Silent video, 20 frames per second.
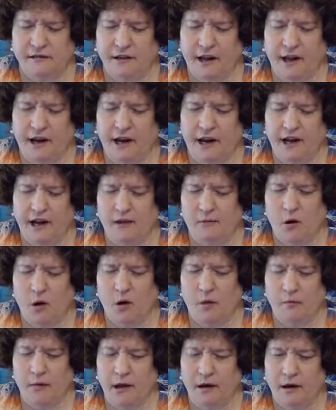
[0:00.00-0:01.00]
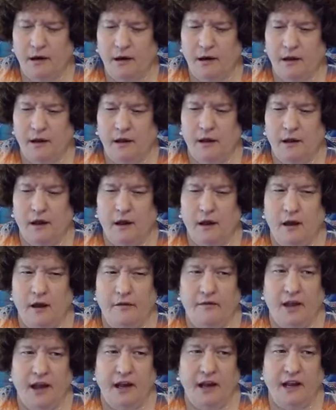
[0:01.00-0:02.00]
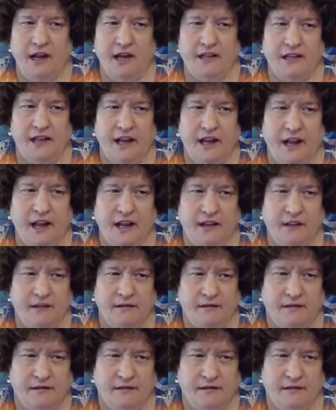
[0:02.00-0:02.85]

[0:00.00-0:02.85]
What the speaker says: at any moment of any day.